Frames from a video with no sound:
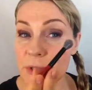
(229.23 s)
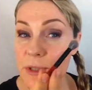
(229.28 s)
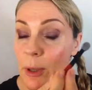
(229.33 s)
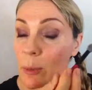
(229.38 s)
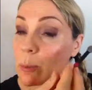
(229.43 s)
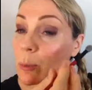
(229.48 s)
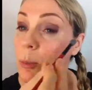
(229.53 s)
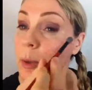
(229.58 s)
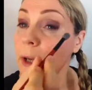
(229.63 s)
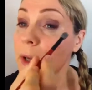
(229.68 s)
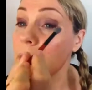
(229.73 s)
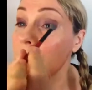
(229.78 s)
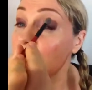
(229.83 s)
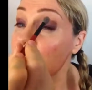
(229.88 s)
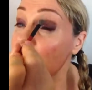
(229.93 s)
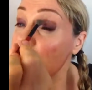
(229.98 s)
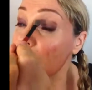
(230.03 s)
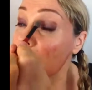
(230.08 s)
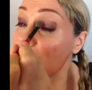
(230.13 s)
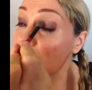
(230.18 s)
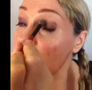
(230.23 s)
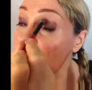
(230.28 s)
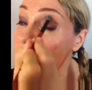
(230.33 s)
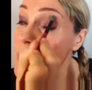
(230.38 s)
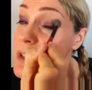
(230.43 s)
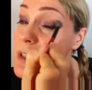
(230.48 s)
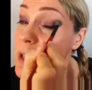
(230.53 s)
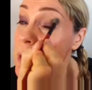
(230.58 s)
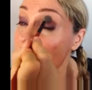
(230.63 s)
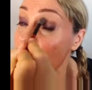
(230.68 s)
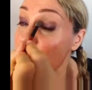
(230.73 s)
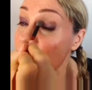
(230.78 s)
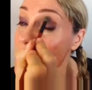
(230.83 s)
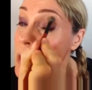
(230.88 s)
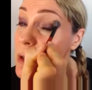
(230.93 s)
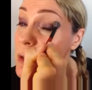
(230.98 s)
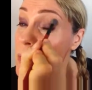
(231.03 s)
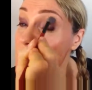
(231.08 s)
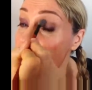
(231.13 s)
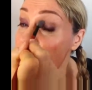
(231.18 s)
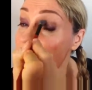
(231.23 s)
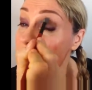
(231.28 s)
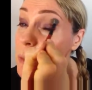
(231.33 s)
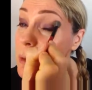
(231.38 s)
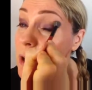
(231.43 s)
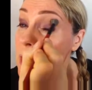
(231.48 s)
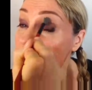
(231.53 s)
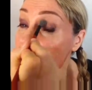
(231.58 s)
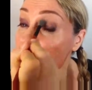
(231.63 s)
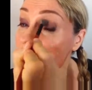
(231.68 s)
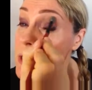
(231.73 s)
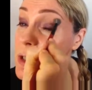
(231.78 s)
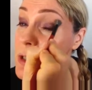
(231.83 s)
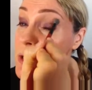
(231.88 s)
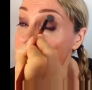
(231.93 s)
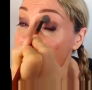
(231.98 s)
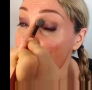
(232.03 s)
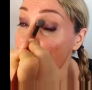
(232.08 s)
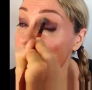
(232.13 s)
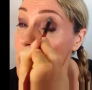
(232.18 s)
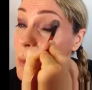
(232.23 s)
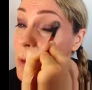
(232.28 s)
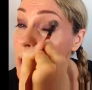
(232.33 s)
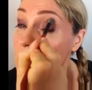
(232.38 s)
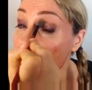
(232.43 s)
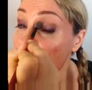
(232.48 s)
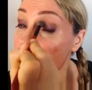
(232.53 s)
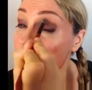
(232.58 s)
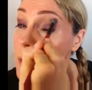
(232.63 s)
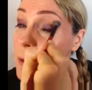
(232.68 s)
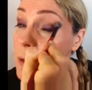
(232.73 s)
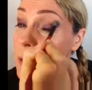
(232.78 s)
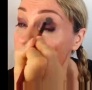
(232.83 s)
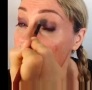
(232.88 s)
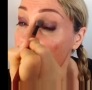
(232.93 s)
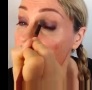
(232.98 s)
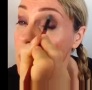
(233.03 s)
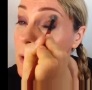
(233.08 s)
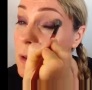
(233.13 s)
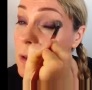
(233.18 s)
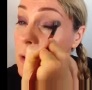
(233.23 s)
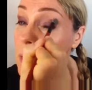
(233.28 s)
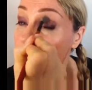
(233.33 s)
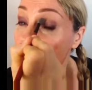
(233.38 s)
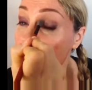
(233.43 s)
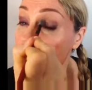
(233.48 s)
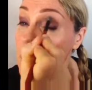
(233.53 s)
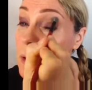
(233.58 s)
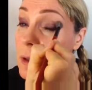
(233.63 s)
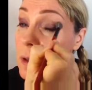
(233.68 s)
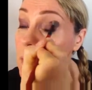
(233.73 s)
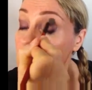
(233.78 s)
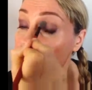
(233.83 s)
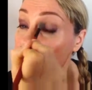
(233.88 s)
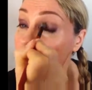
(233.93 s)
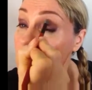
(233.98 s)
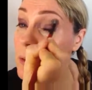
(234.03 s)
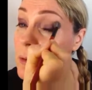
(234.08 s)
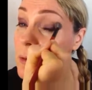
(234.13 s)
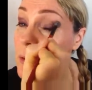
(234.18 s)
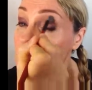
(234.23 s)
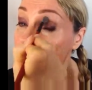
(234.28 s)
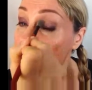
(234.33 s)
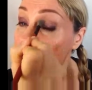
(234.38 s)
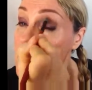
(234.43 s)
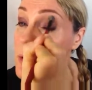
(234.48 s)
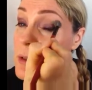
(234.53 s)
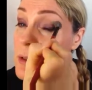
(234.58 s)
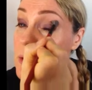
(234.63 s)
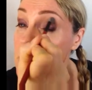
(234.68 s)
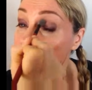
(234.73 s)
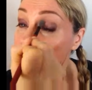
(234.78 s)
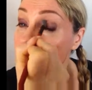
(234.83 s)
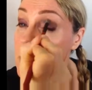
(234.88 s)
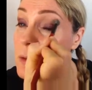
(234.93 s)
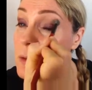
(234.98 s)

some blending again with the same brush I used in the beginning, just up here in the crease.